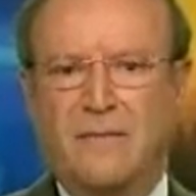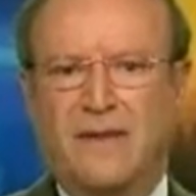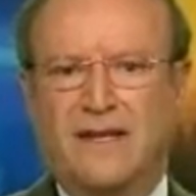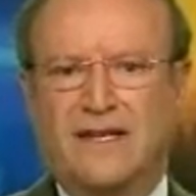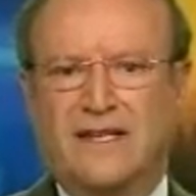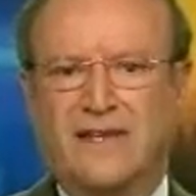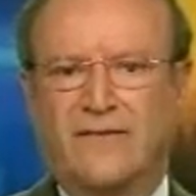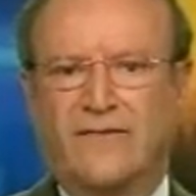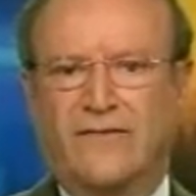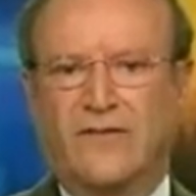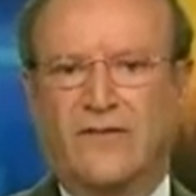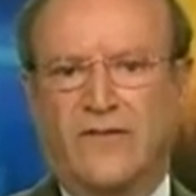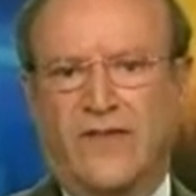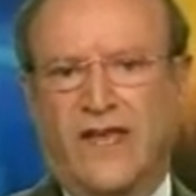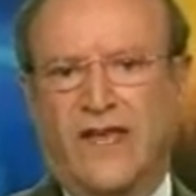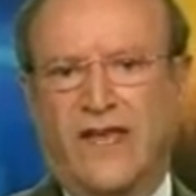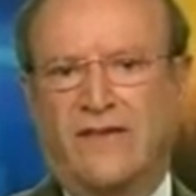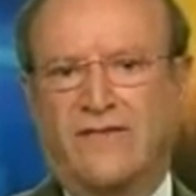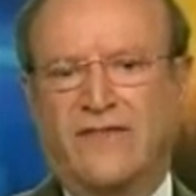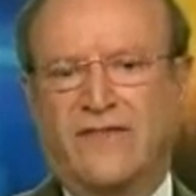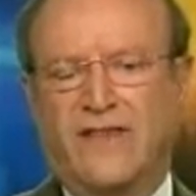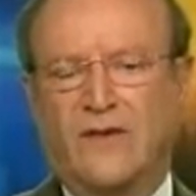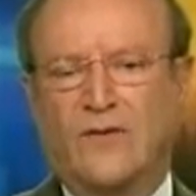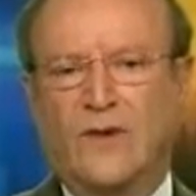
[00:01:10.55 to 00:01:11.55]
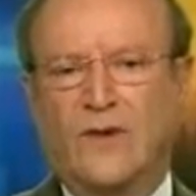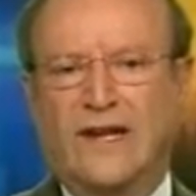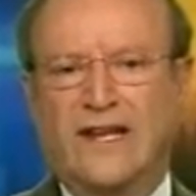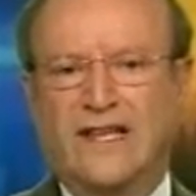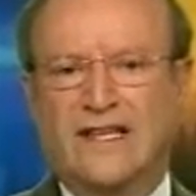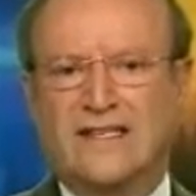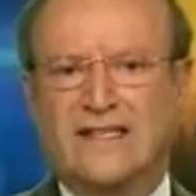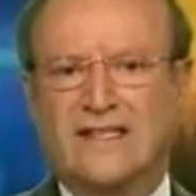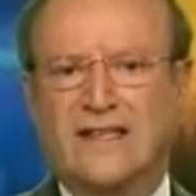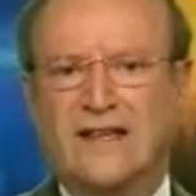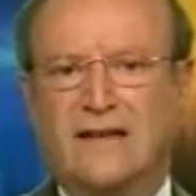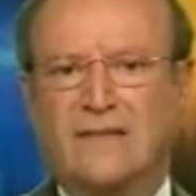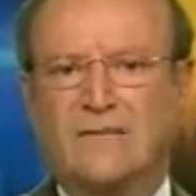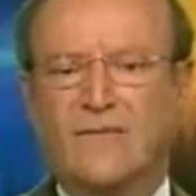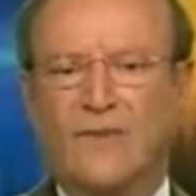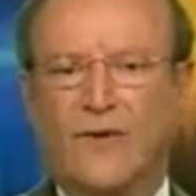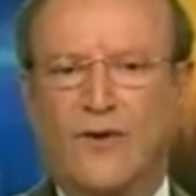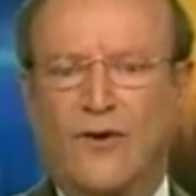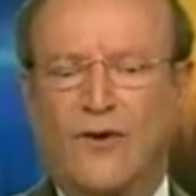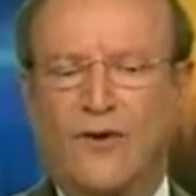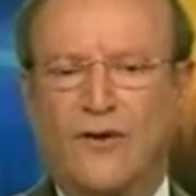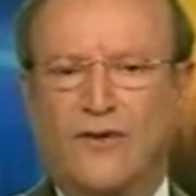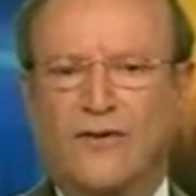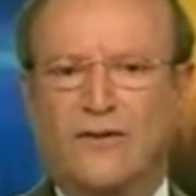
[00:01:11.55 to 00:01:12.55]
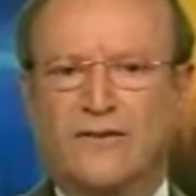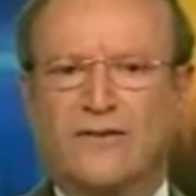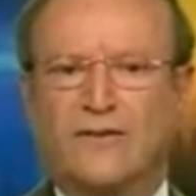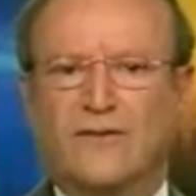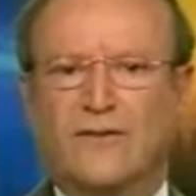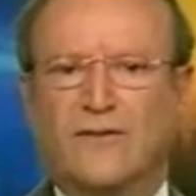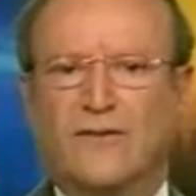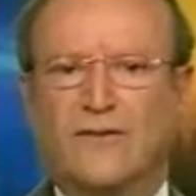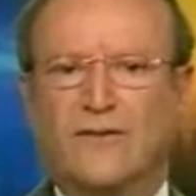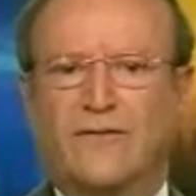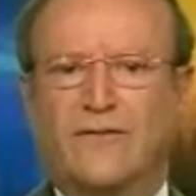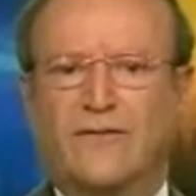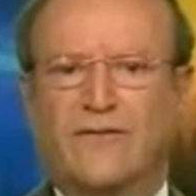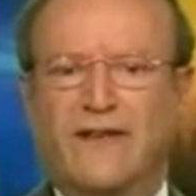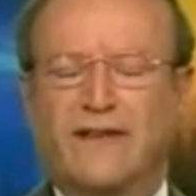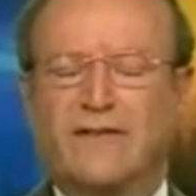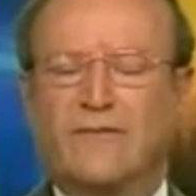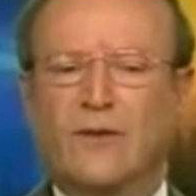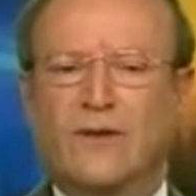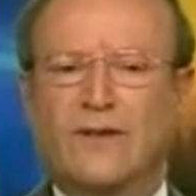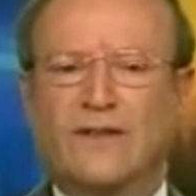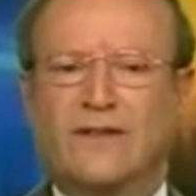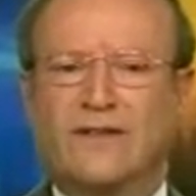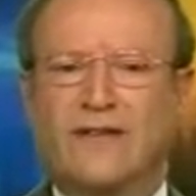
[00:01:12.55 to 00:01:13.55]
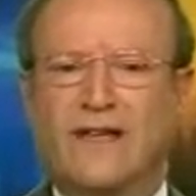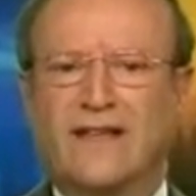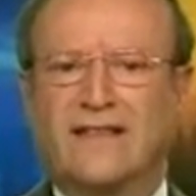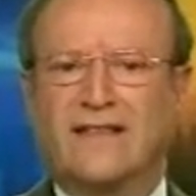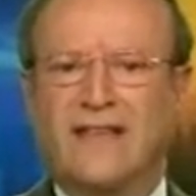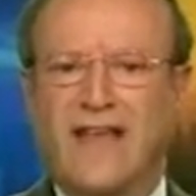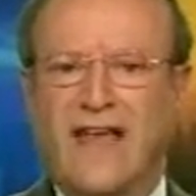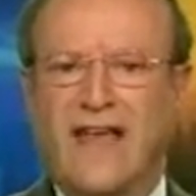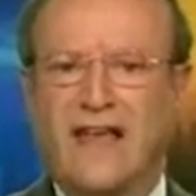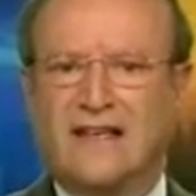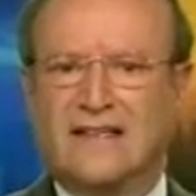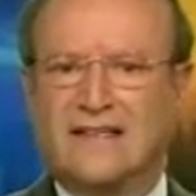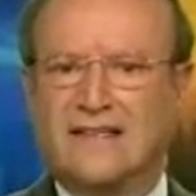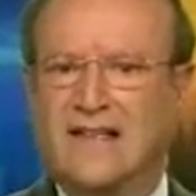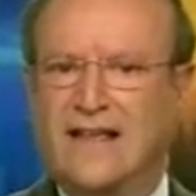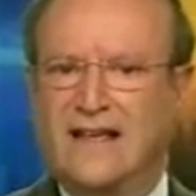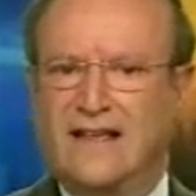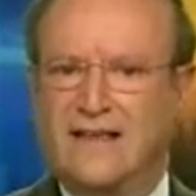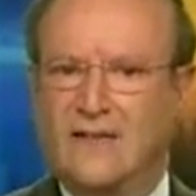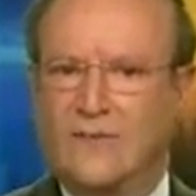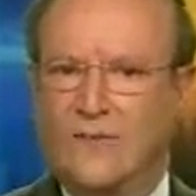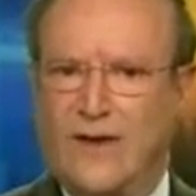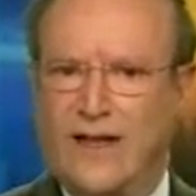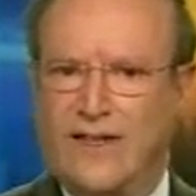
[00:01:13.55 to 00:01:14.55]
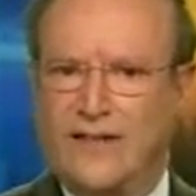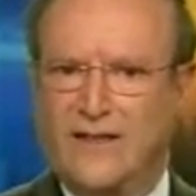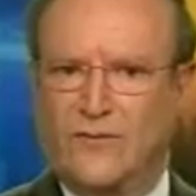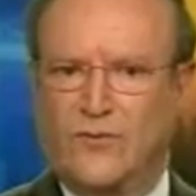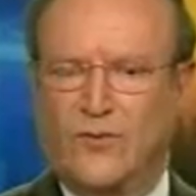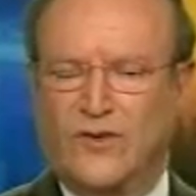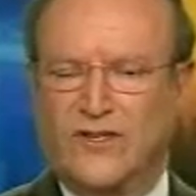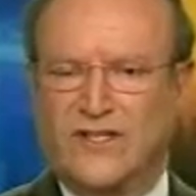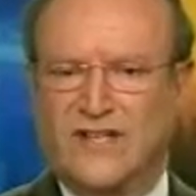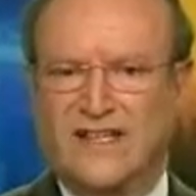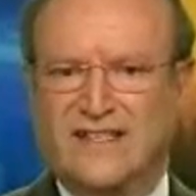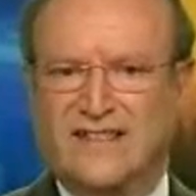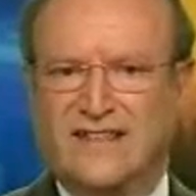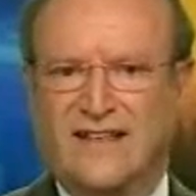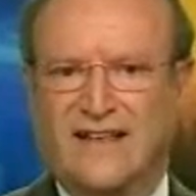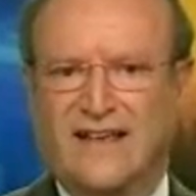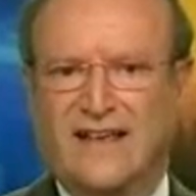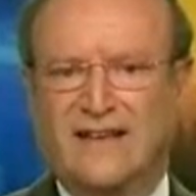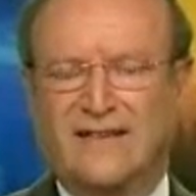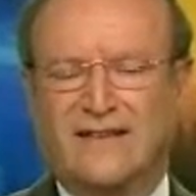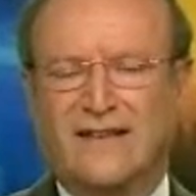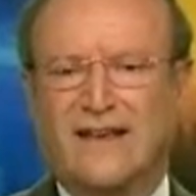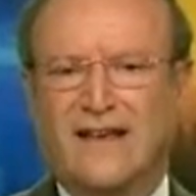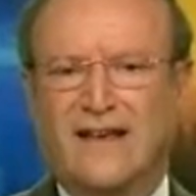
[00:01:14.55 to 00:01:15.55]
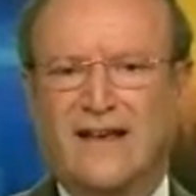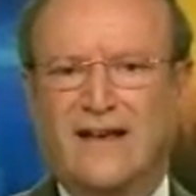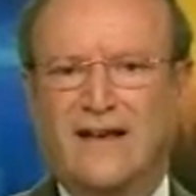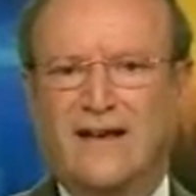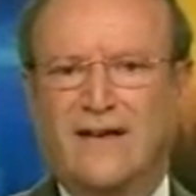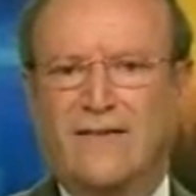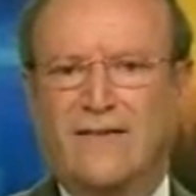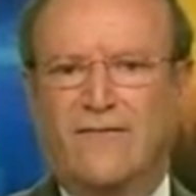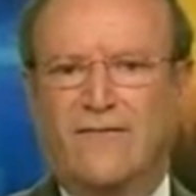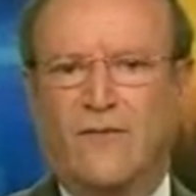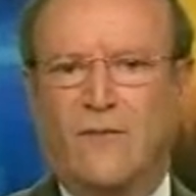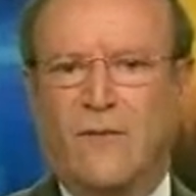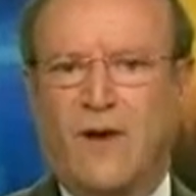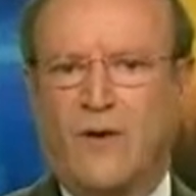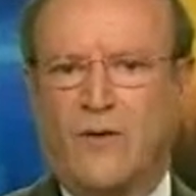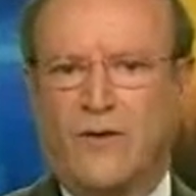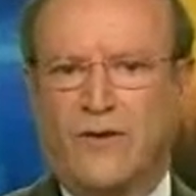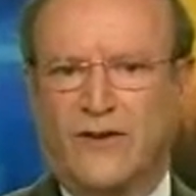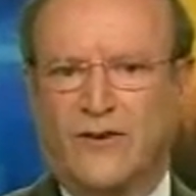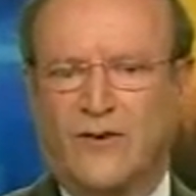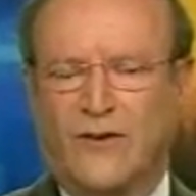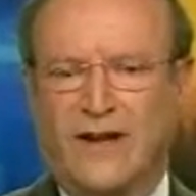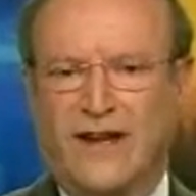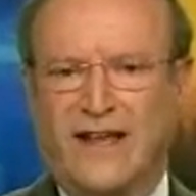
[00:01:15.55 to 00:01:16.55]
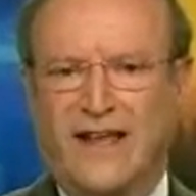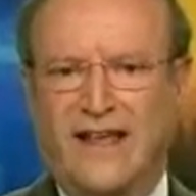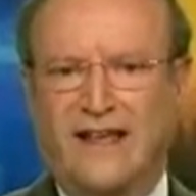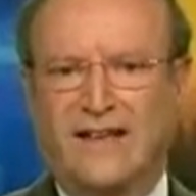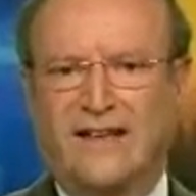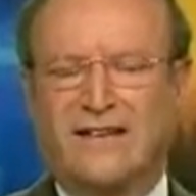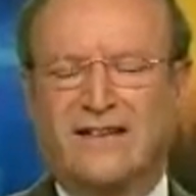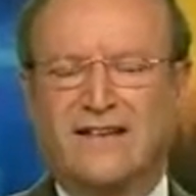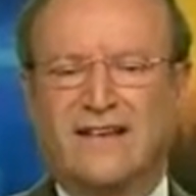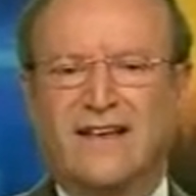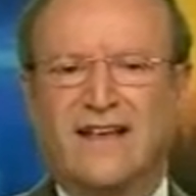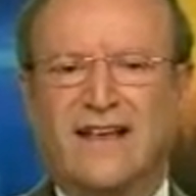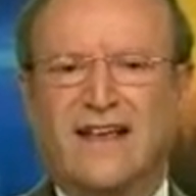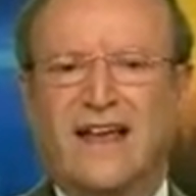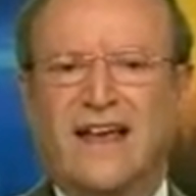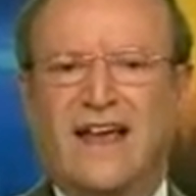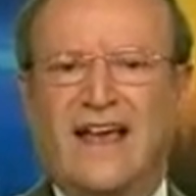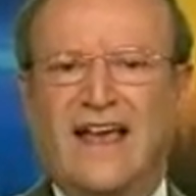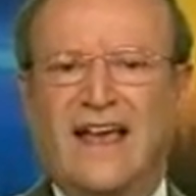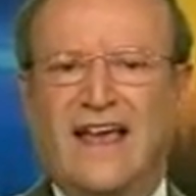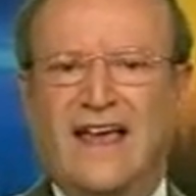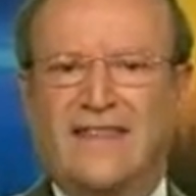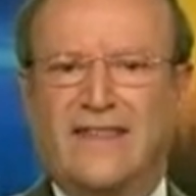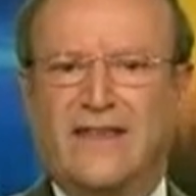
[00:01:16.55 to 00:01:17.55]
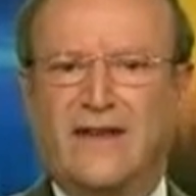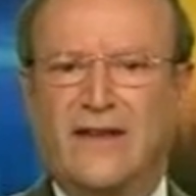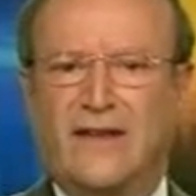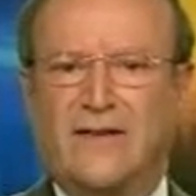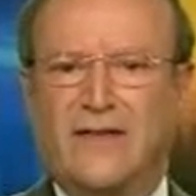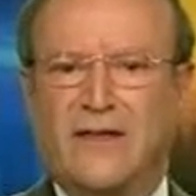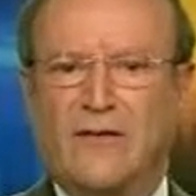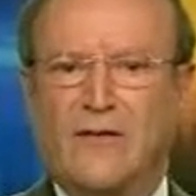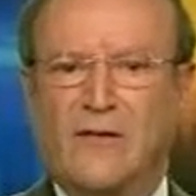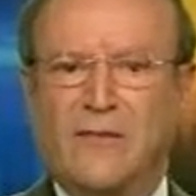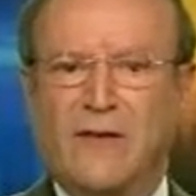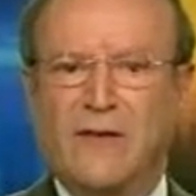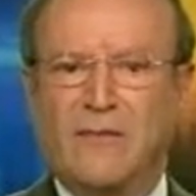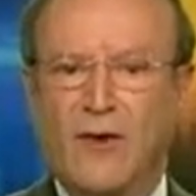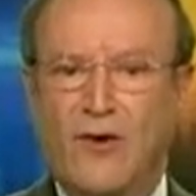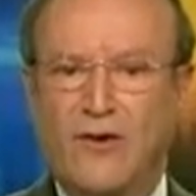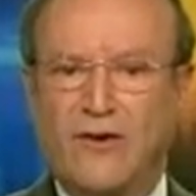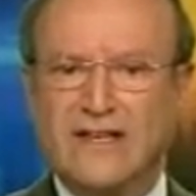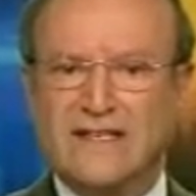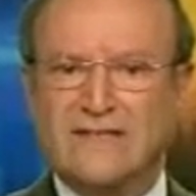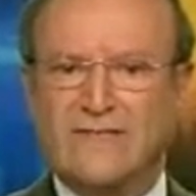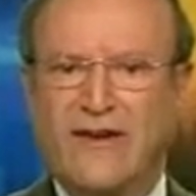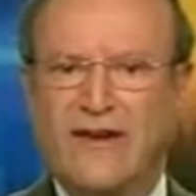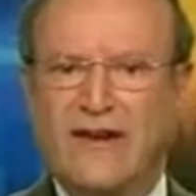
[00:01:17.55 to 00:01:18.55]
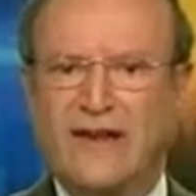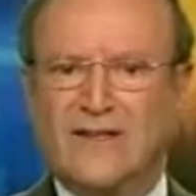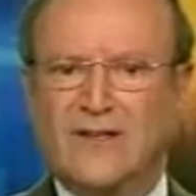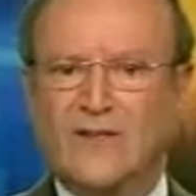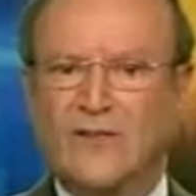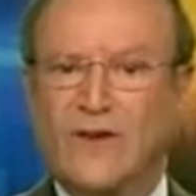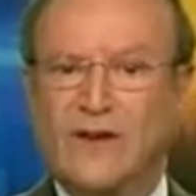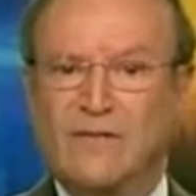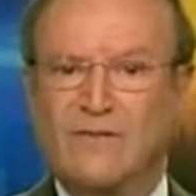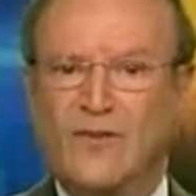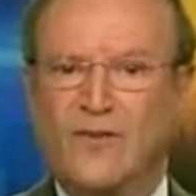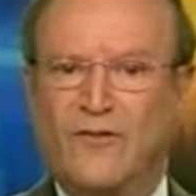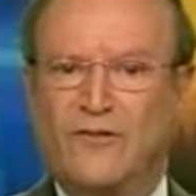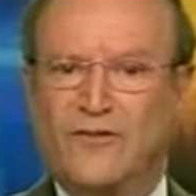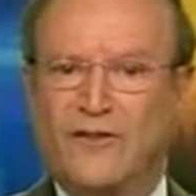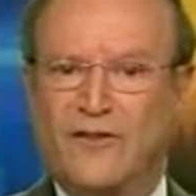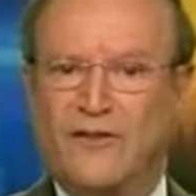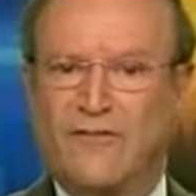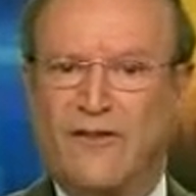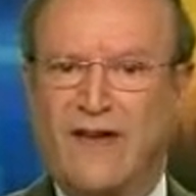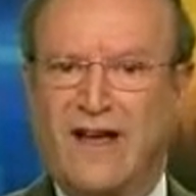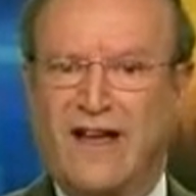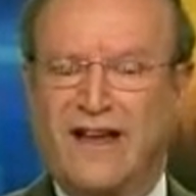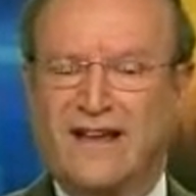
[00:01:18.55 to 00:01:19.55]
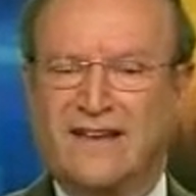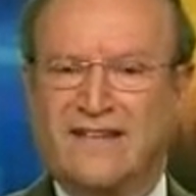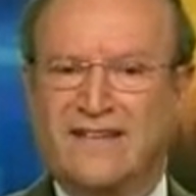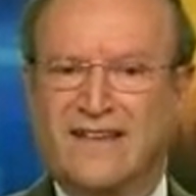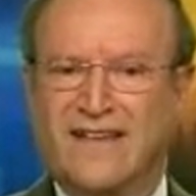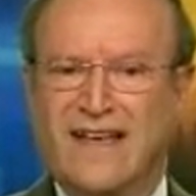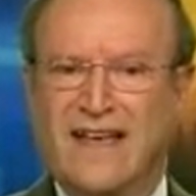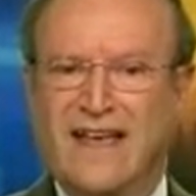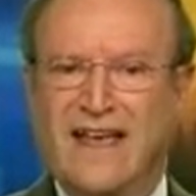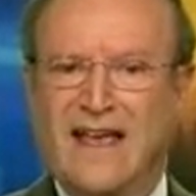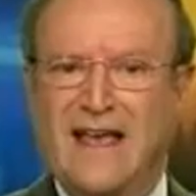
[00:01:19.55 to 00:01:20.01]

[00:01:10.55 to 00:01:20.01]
But if they will listen more to frequent attacks like the one that we just heard from our colleague, there will be more Israelis who will move to the right.